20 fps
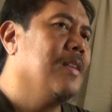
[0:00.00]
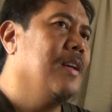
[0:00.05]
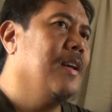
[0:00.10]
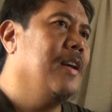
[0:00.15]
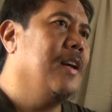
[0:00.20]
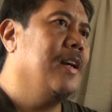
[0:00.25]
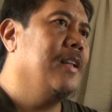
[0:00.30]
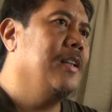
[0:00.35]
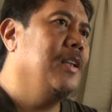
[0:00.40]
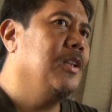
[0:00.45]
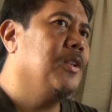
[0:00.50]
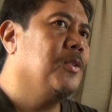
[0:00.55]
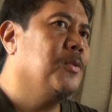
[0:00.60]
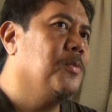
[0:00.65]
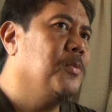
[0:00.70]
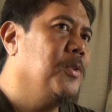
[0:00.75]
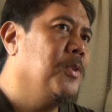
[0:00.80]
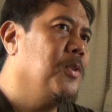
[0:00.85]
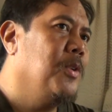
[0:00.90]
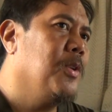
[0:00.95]
And this
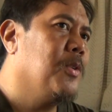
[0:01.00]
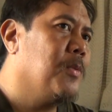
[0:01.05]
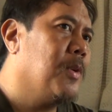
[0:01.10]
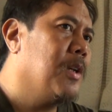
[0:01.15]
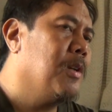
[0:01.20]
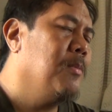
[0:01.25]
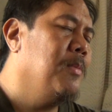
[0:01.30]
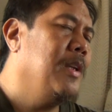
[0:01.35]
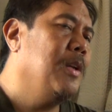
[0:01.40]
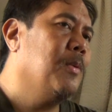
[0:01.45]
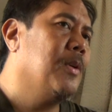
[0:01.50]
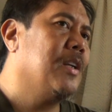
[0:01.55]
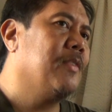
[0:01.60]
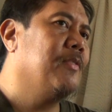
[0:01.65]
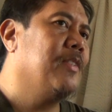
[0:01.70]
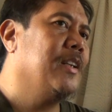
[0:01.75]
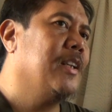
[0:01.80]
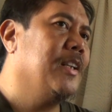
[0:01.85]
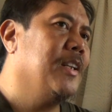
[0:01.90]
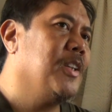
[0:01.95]
is probably one of
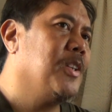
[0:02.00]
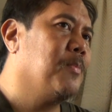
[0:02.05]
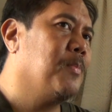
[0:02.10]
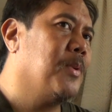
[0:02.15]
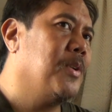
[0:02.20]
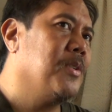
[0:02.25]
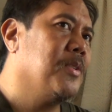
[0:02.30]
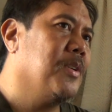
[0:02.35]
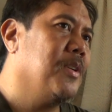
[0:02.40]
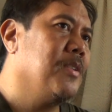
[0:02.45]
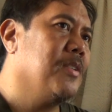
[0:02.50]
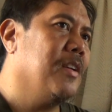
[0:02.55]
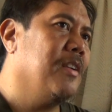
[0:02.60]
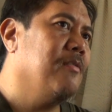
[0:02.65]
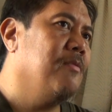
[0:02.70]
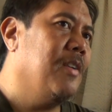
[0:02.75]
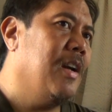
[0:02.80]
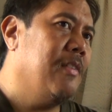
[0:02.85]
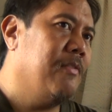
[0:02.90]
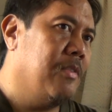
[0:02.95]
the nicest persons
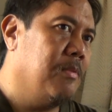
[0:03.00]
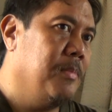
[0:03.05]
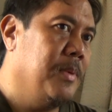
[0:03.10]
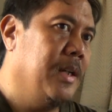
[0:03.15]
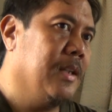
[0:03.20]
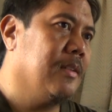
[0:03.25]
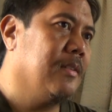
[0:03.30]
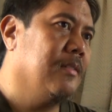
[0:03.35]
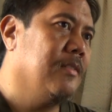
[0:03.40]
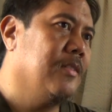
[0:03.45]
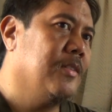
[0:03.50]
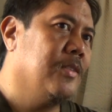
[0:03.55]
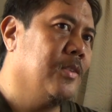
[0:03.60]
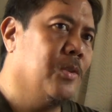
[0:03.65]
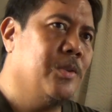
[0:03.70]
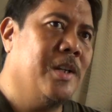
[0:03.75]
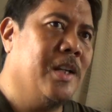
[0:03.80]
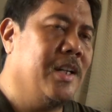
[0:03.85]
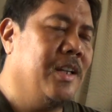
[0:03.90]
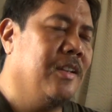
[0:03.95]
I've ever met.
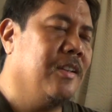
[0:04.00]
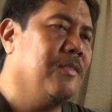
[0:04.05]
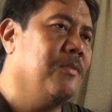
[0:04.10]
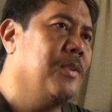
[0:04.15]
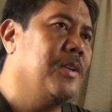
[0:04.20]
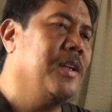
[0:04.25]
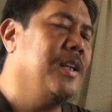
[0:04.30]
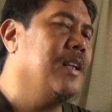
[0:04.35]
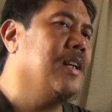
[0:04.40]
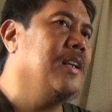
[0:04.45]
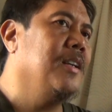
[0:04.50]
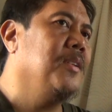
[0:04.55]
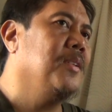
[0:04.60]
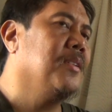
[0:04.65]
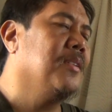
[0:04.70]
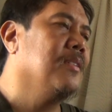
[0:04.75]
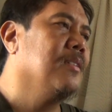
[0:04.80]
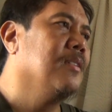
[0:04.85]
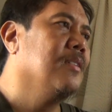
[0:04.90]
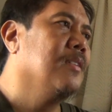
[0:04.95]
So nice, very
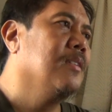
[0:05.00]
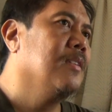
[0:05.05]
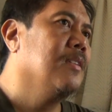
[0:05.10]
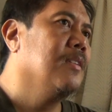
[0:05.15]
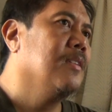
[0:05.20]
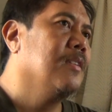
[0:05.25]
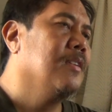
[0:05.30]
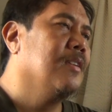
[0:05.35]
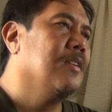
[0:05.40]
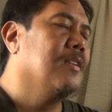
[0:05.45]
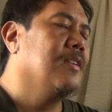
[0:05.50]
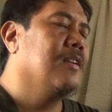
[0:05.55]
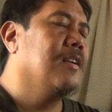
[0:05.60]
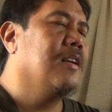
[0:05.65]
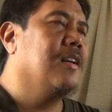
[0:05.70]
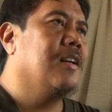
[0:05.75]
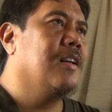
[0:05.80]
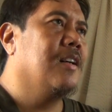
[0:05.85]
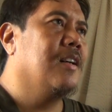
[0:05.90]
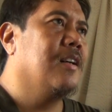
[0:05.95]
nice.
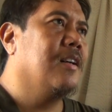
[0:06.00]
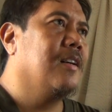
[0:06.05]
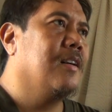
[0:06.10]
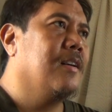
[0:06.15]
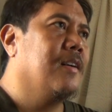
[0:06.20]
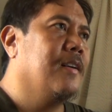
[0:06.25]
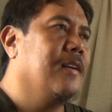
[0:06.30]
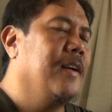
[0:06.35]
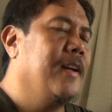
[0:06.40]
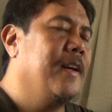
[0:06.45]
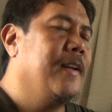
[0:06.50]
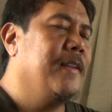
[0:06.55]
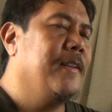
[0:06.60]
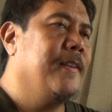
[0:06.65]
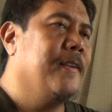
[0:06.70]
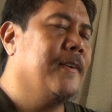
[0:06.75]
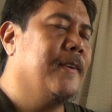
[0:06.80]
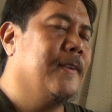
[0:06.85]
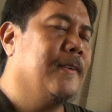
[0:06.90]
And